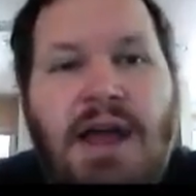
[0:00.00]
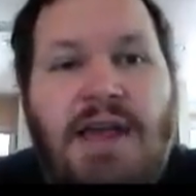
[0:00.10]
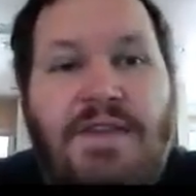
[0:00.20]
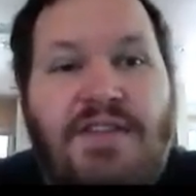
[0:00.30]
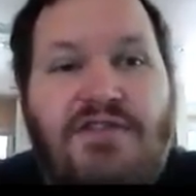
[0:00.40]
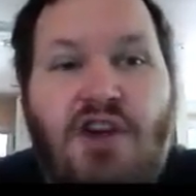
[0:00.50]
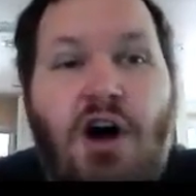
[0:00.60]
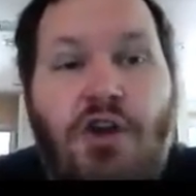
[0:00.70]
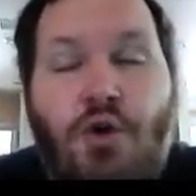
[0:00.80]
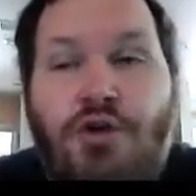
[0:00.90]
If it's
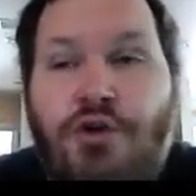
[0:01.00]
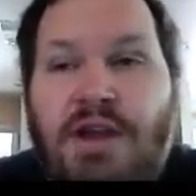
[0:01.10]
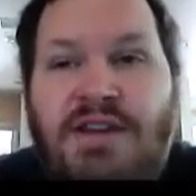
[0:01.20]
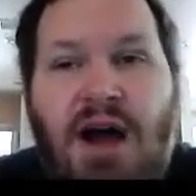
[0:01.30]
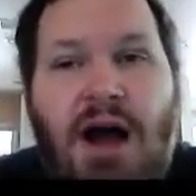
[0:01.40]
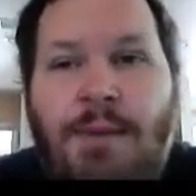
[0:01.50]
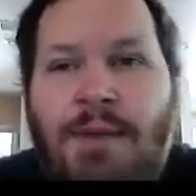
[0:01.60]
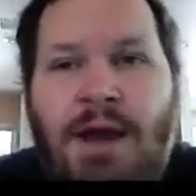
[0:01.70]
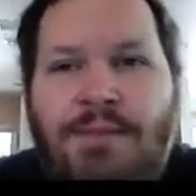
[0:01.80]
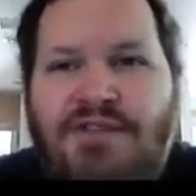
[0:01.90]
not order E time
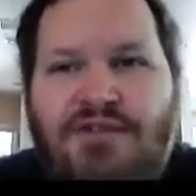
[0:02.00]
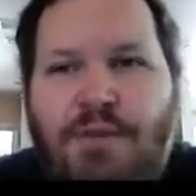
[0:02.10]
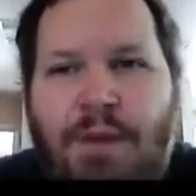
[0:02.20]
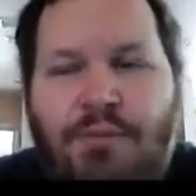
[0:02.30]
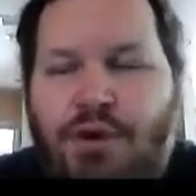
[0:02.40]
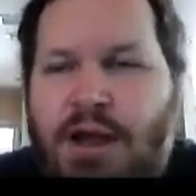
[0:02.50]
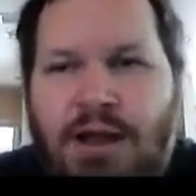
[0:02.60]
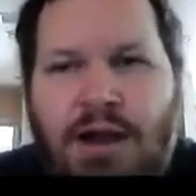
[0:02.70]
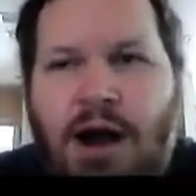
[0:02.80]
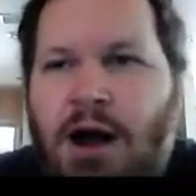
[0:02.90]
and I'm
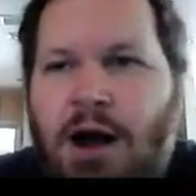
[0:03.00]
misremembering,